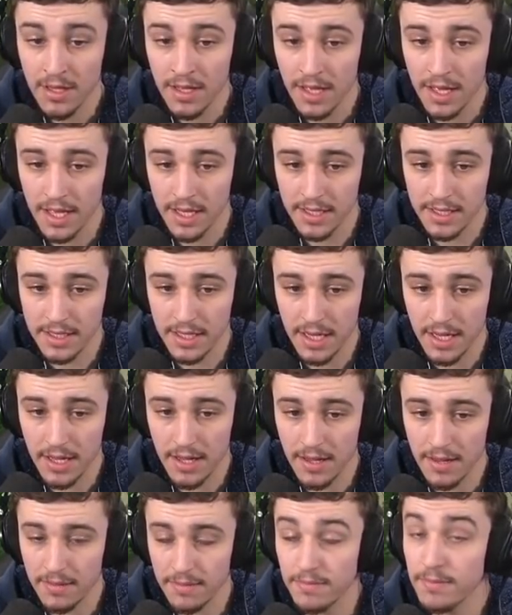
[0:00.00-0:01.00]
And
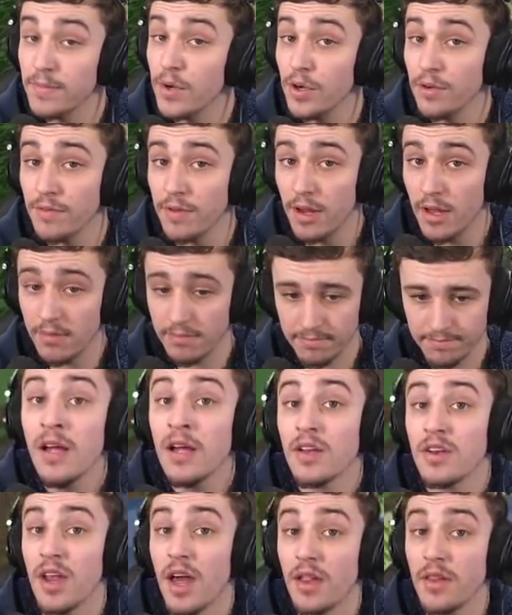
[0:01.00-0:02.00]
moving on.
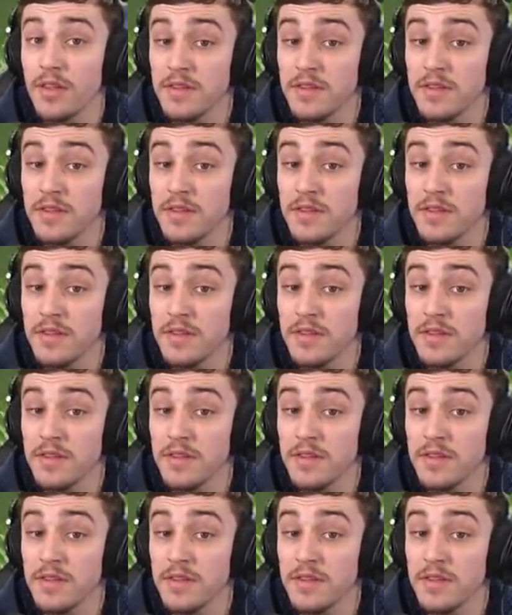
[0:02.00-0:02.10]
Now,